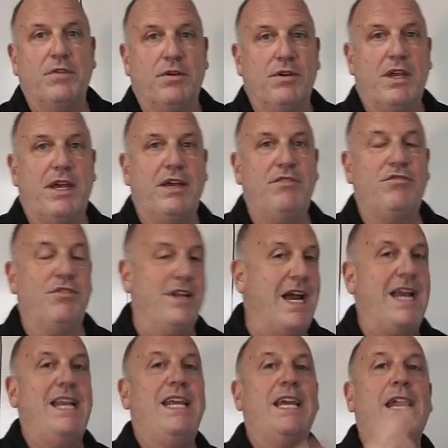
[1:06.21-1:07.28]
Okay, so
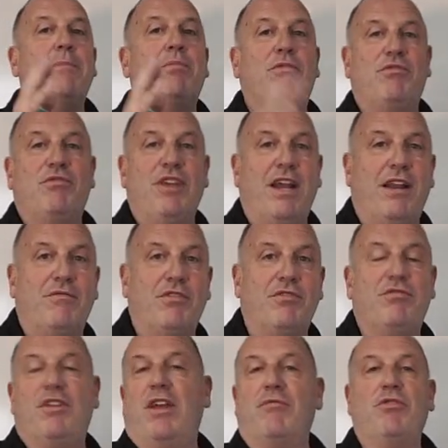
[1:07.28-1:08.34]
98% of
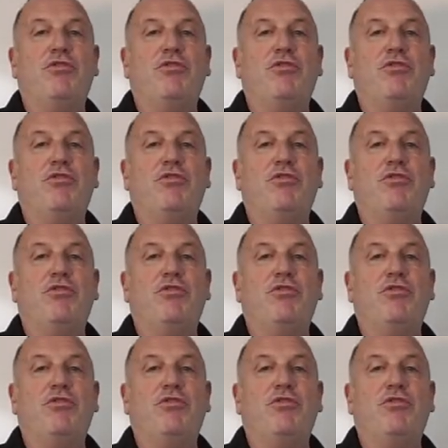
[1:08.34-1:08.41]
us get